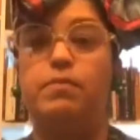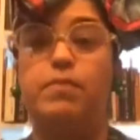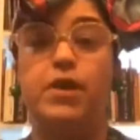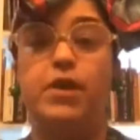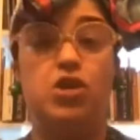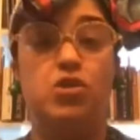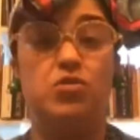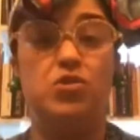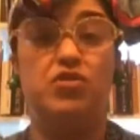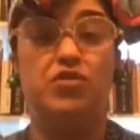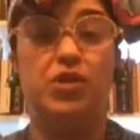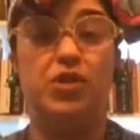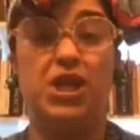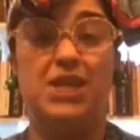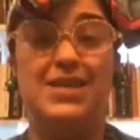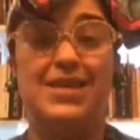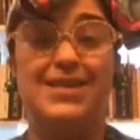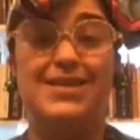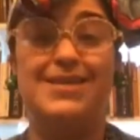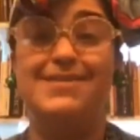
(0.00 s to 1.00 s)
big, huge
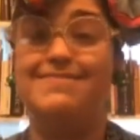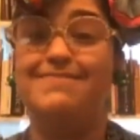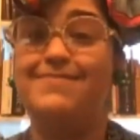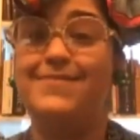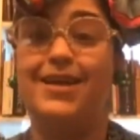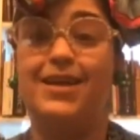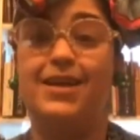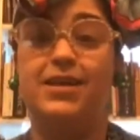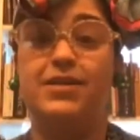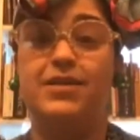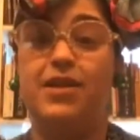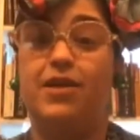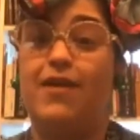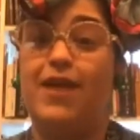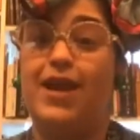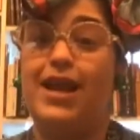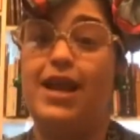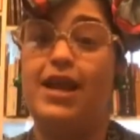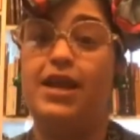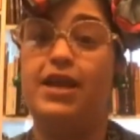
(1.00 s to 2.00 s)
releases, and there ain't
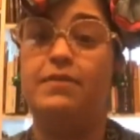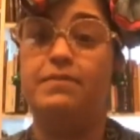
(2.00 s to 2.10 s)
any.